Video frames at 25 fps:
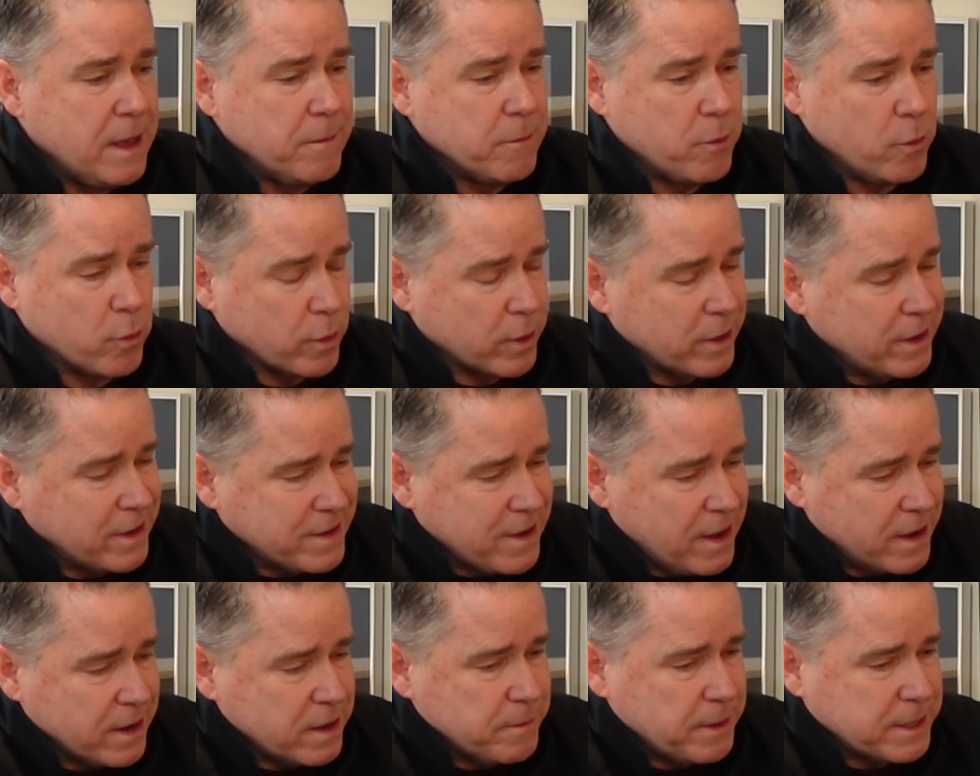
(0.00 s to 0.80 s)
What we're going to
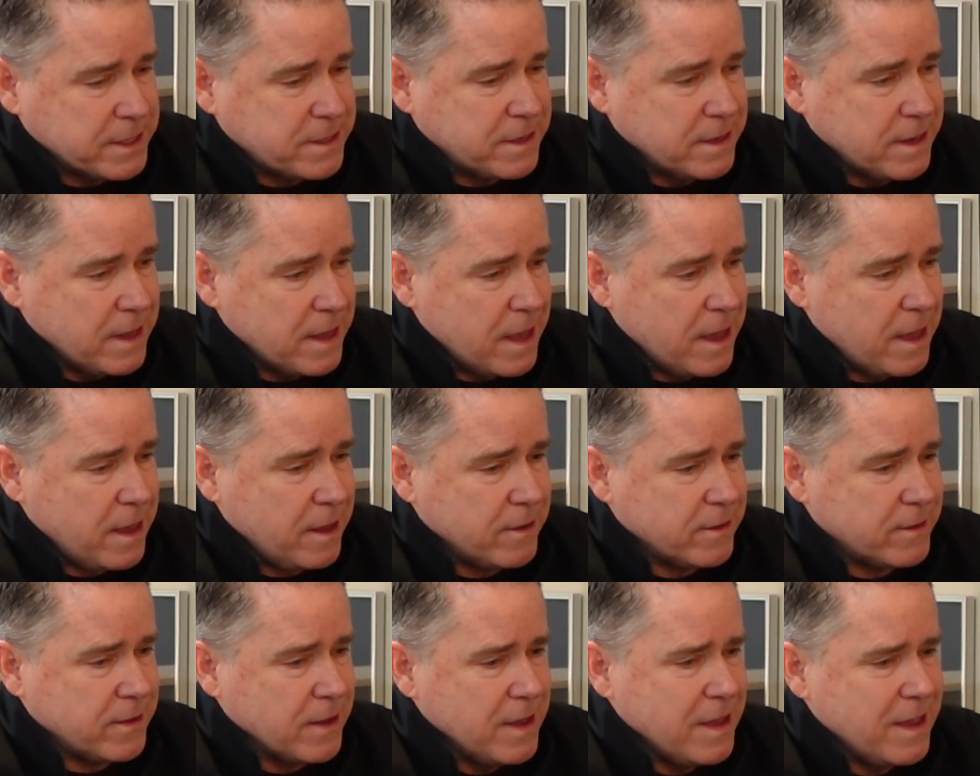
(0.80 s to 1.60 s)
talk about today
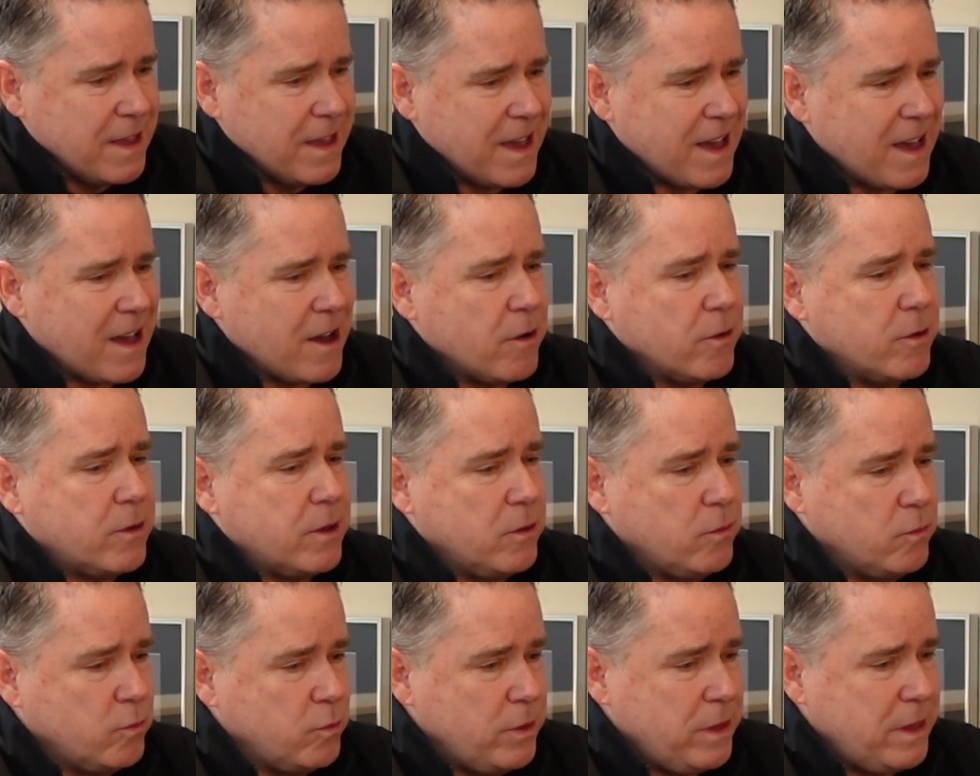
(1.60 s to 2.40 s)
is how
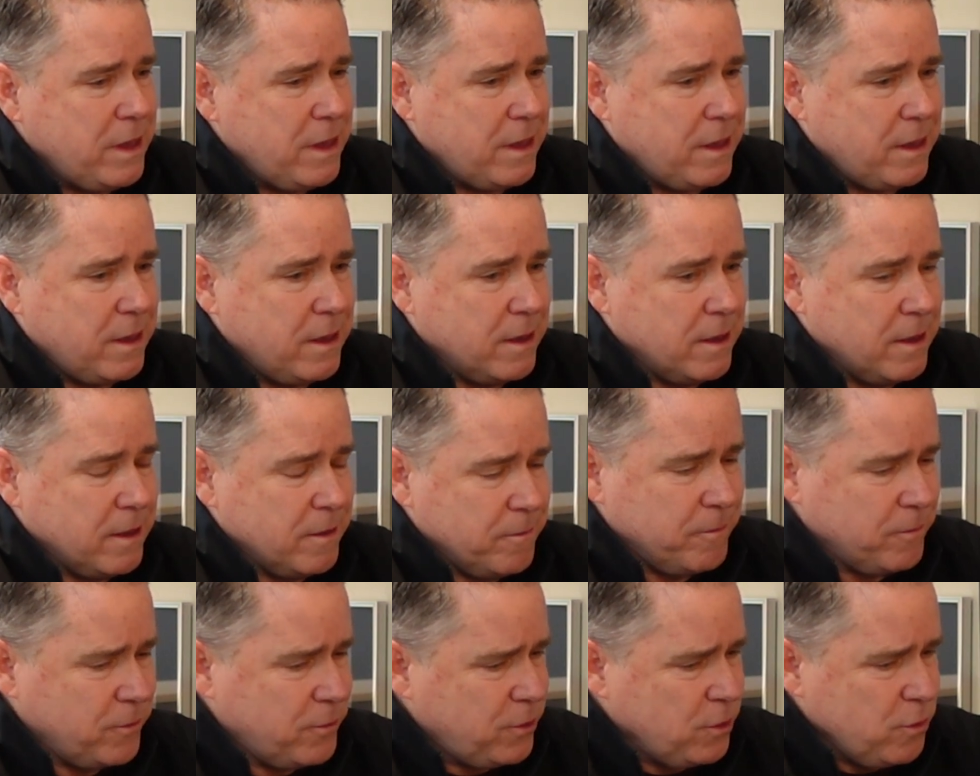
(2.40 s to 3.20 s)
can we
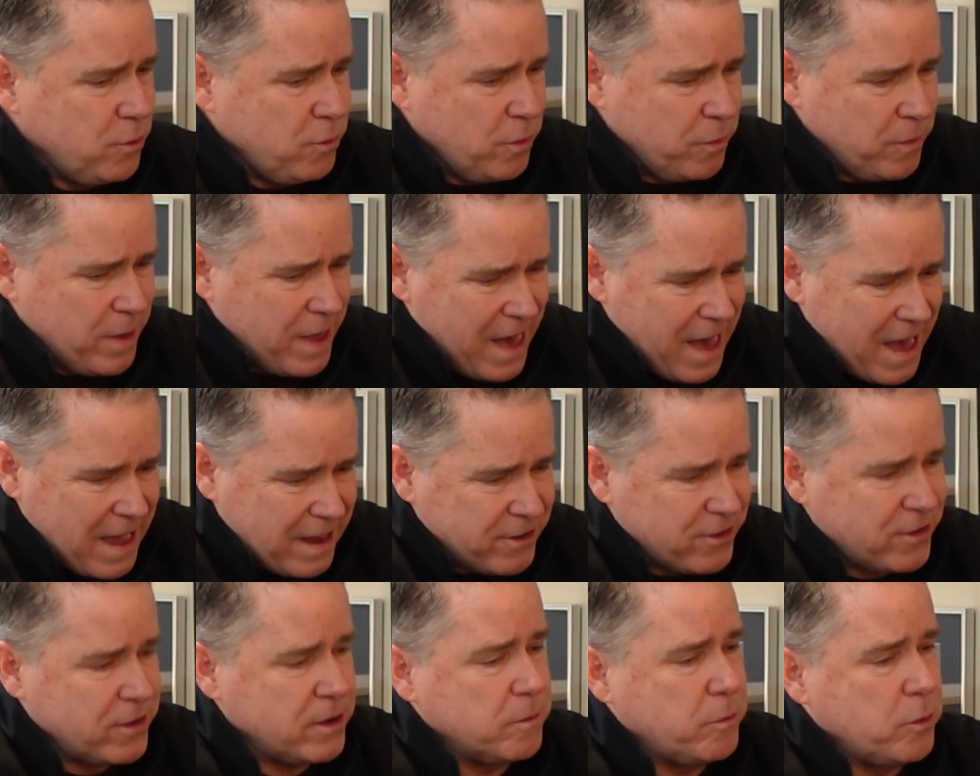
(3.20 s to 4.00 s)
do
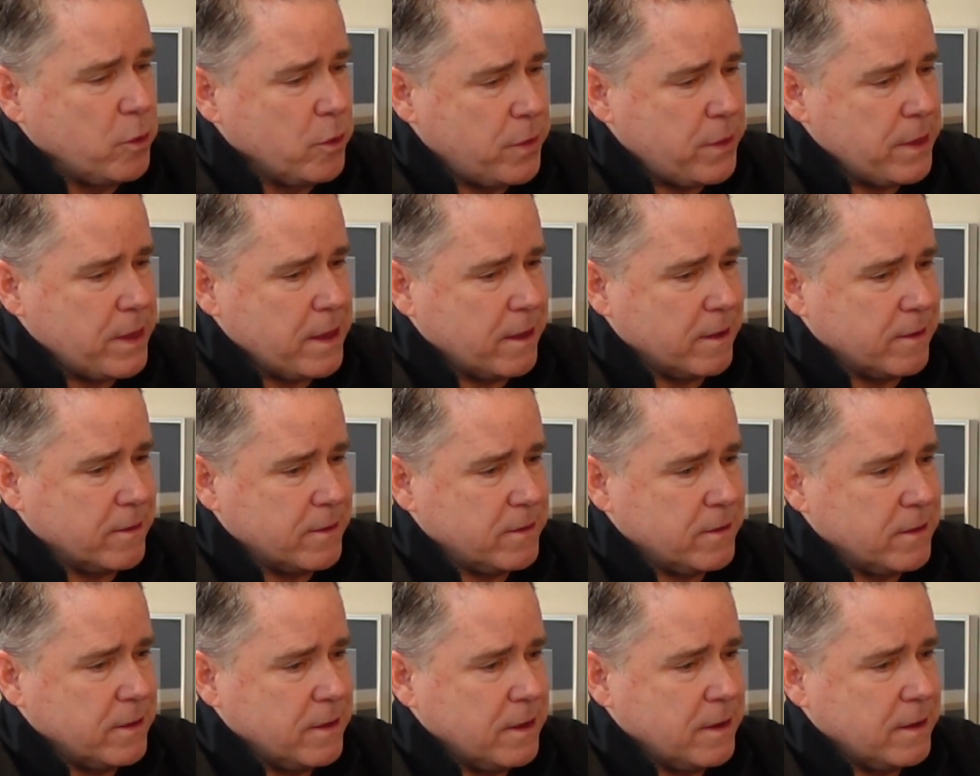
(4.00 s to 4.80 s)
actionable
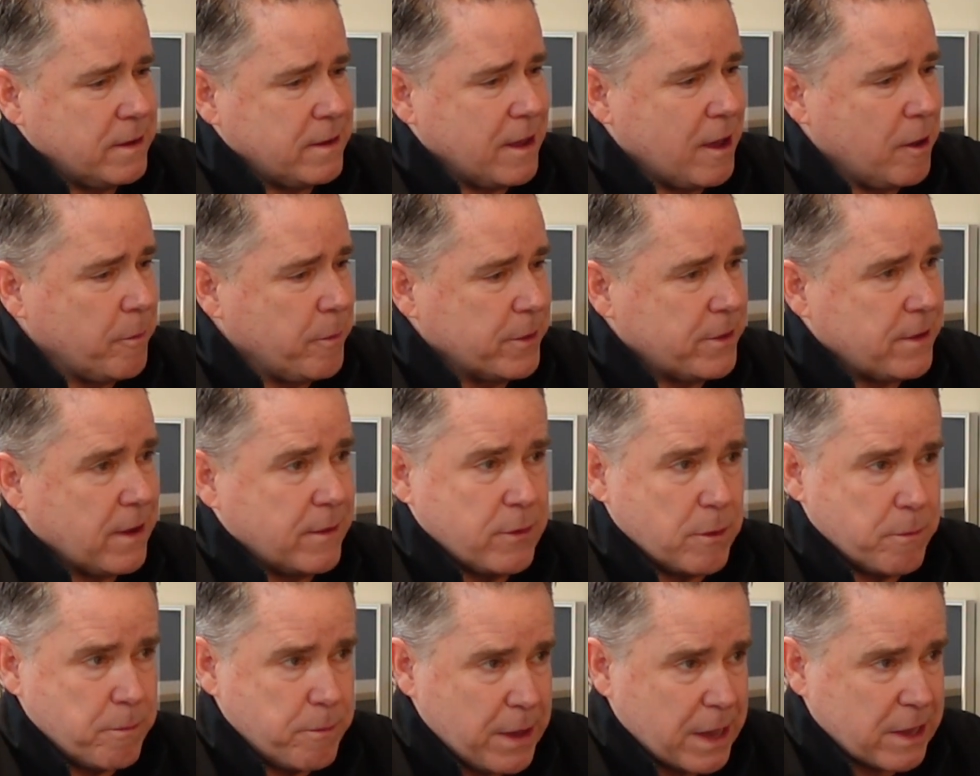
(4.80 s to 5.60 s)
things to help us
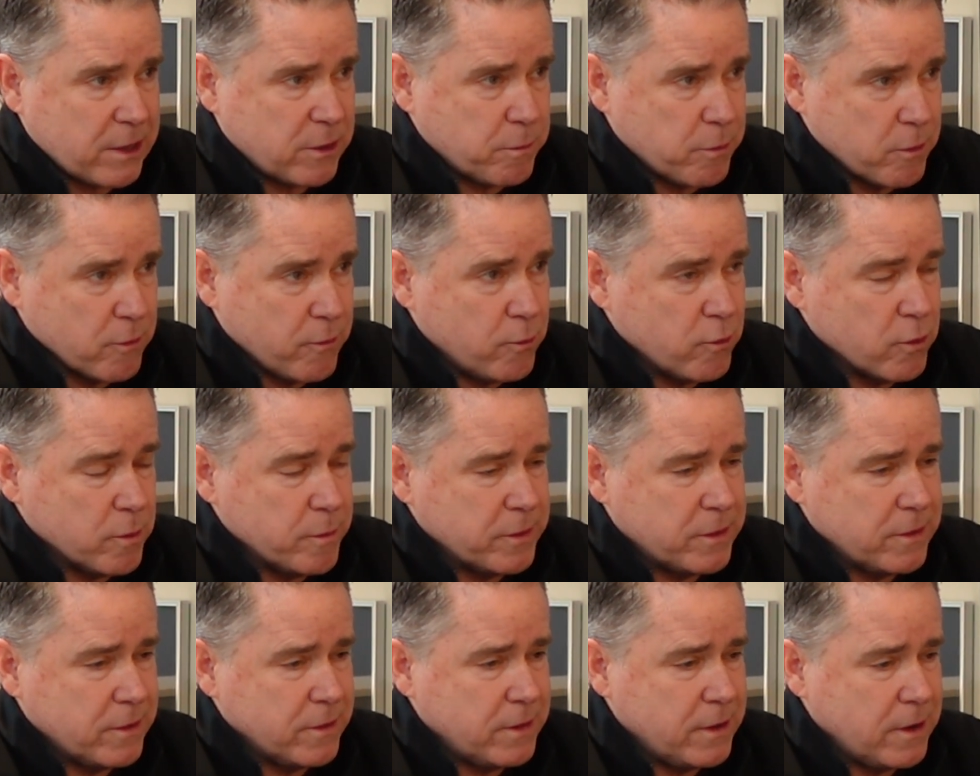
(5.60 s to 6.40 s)
have the best
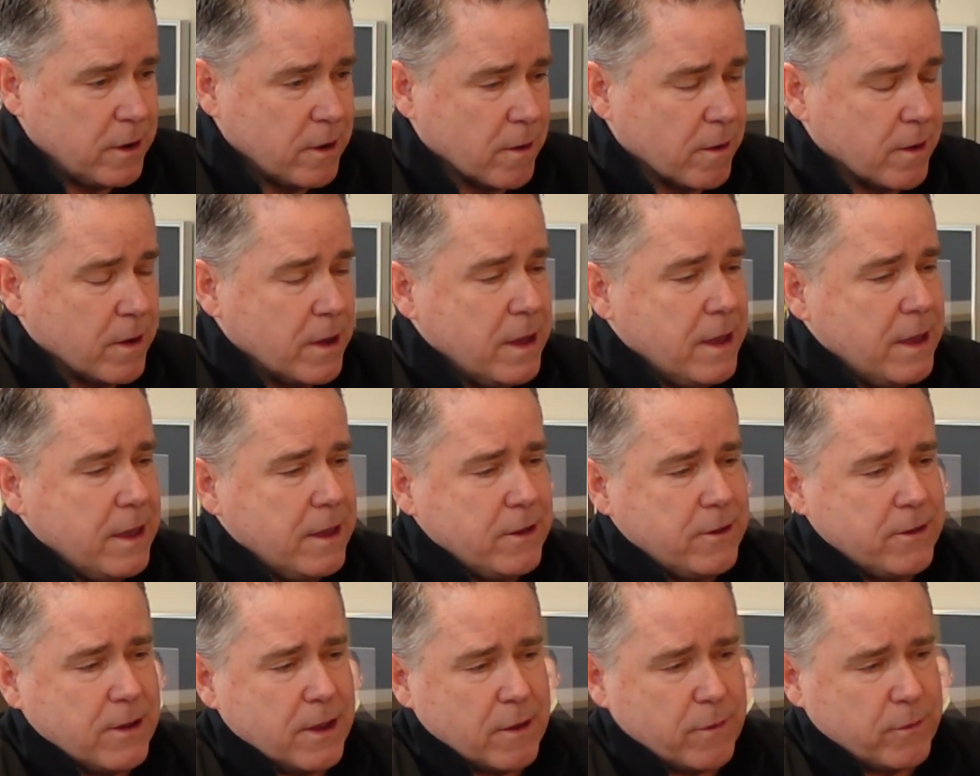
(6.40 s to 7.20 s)
performances here.
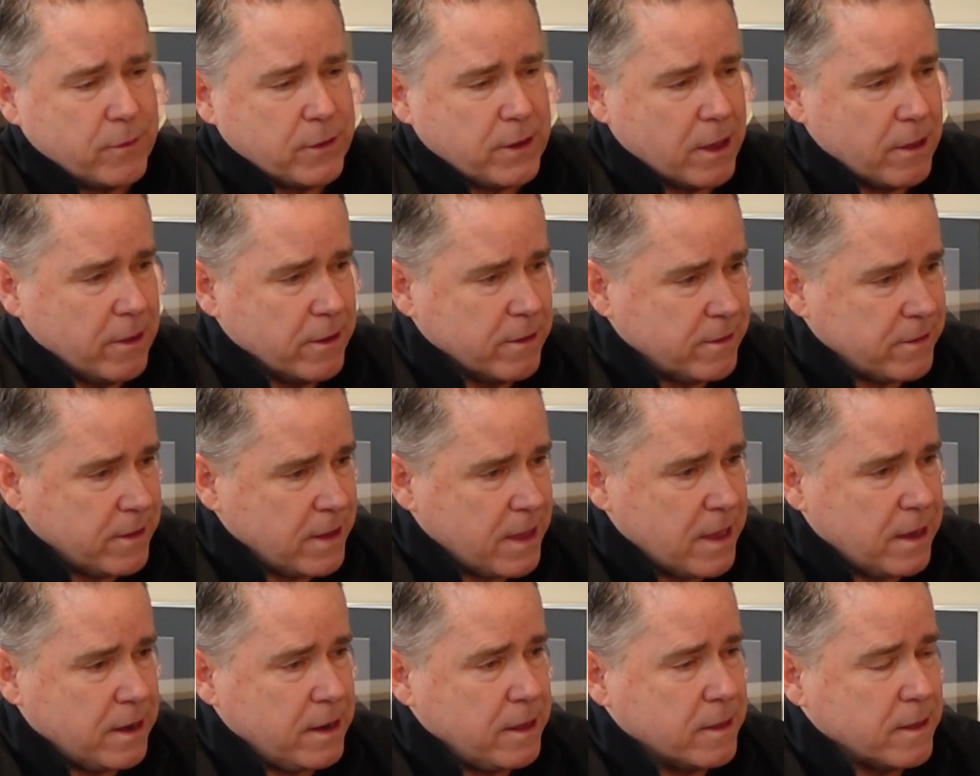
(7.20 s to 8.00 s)
Jeff, tell us
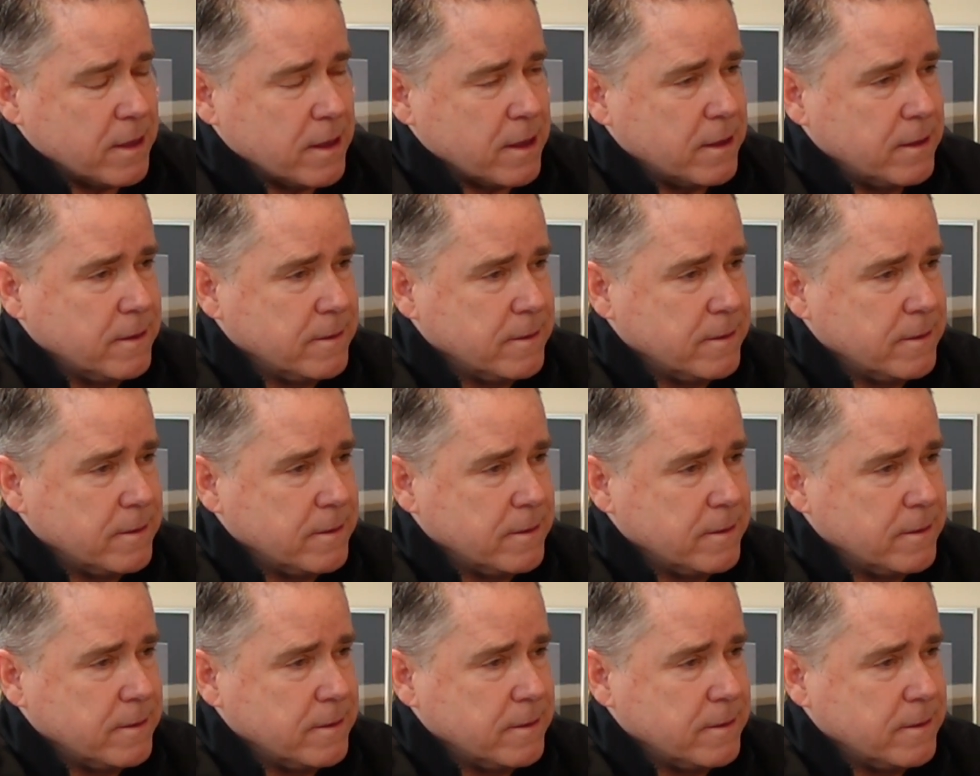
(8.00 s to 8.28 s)
anything.